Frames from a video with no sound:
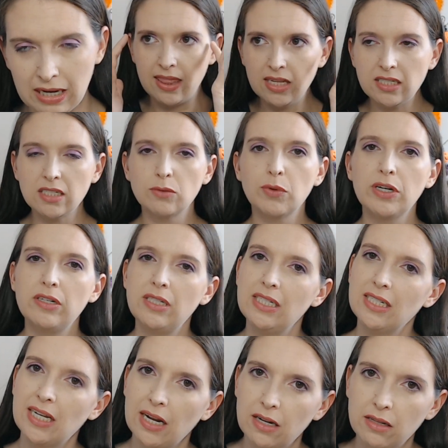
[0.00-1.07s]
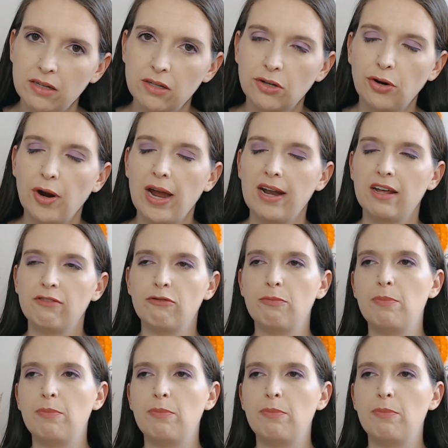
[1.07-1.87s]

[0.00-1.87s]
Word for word: This is where you need to get a little creative,